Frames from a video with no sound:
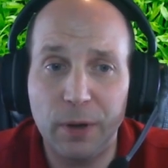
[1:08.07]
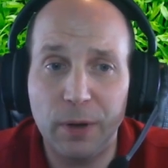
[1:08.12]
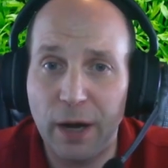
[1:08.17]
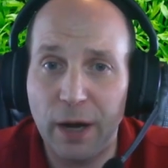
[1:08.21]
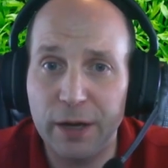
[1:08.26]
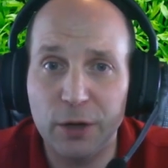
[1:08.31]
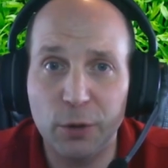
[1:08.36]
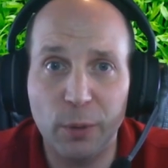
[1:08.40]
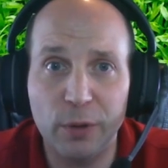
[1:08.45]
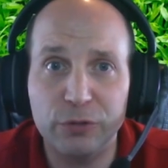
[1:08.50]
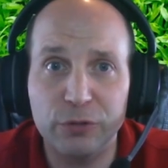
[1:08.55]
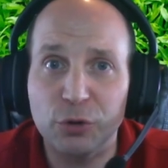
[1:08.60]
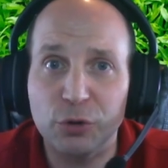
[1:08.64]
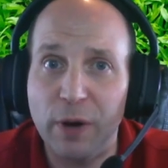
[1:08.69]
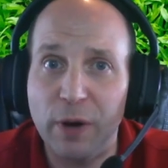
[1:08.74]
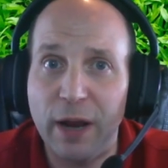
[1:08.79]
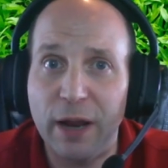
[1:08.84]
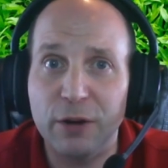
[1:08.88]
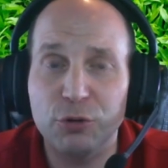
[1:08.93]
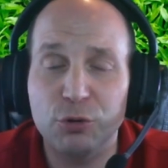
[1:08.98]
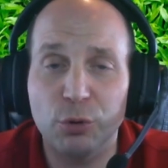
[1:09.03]
iOS or
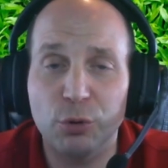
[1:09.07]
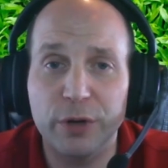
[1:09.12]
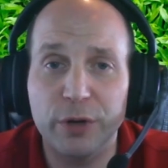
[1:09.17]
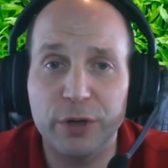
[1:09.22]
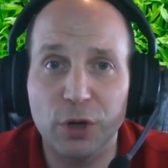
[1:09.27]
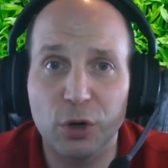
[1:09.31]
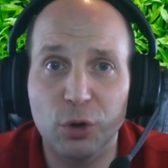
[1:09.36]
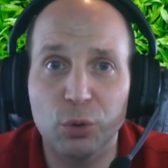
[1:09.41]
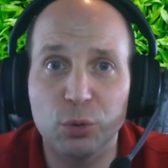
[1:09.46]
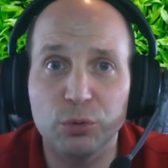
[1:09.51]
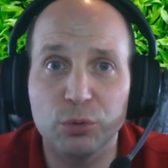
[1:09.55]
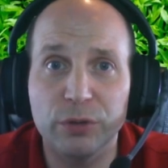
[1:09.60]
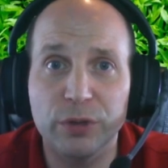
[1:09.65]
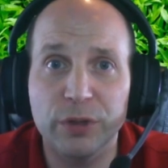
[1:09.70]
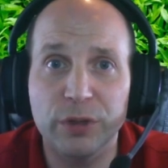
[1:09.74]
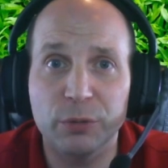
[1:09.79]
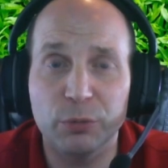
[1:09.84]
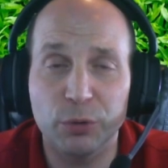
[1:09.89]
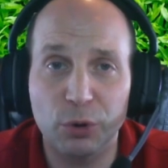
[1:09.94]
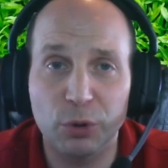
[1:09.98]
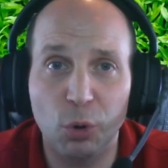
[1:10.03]
Android
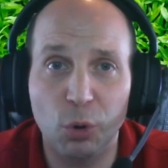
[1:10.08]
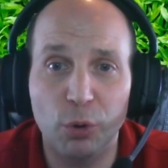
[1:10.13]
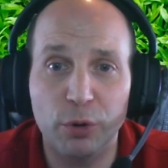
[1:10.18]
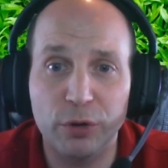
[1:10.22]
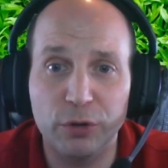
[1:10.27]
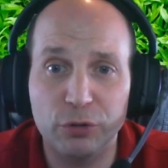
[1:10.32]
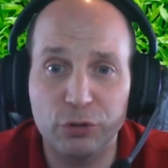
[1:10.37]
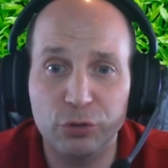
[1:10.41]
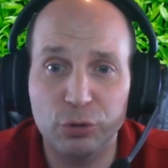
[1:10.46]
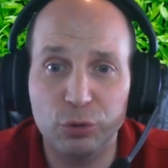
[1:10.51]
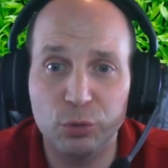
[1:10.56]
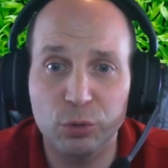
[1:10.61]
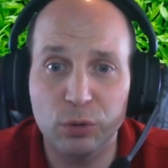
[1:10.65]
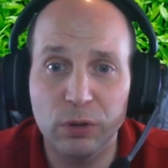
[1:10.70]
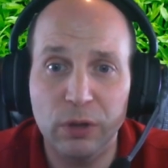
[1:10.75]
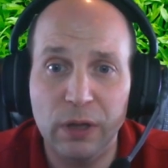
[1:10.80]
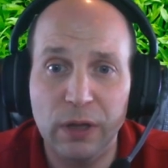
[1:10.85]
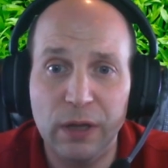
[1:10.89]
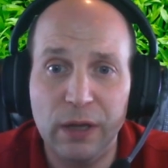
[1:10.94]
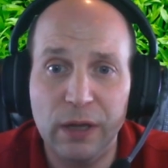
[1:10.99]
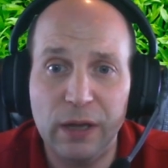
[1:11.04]
only recording
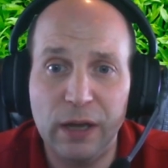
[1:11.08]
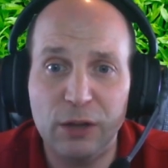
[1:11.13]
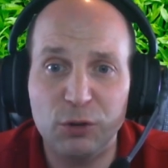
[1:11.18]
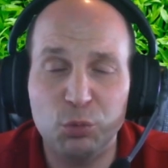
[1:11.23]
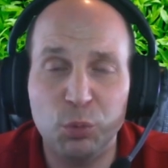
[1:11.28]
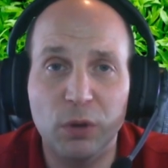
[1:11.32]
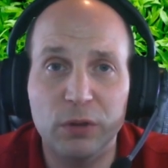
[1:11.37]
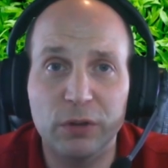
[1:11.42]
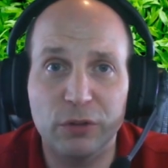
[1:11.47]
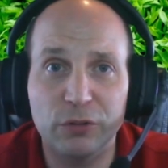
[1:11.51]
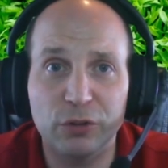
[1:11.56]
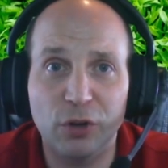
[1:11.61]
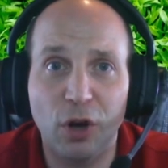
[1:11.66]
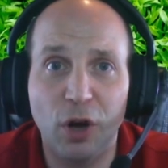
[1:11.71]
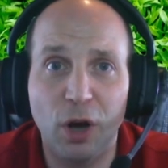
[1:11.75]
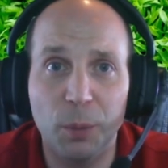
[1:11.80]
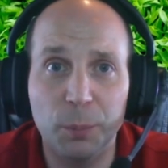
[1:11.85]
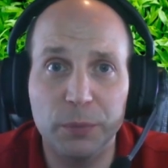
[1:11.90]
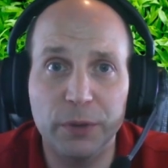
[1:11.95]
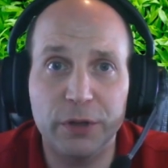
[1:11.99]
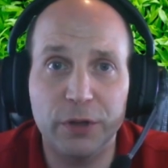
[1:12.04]
tool, as well as
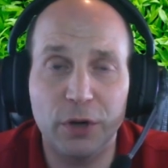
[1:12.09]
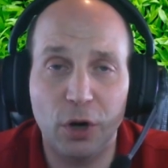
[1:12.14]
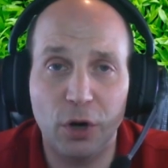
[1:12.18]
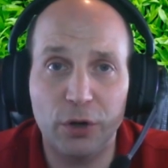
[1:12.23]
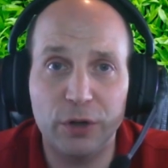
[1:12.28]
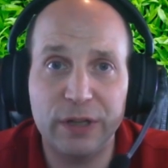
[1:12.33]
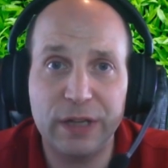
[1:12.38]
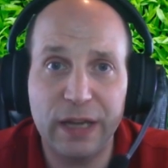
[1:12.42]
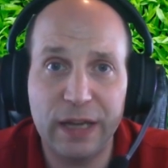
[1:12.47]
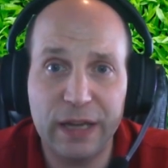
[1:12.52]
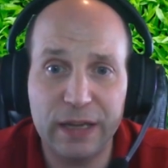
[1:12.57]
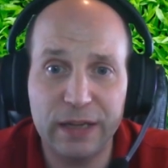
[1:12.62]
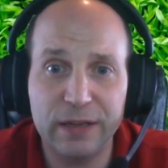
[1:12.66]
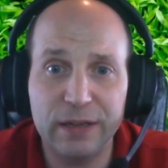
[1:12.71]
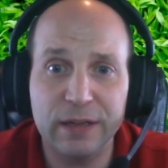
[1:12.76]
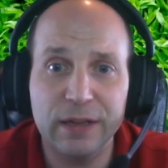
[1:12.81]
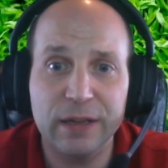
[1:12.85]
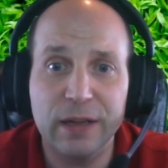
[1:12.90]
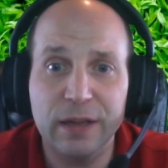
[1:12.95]
Omlet Arcade.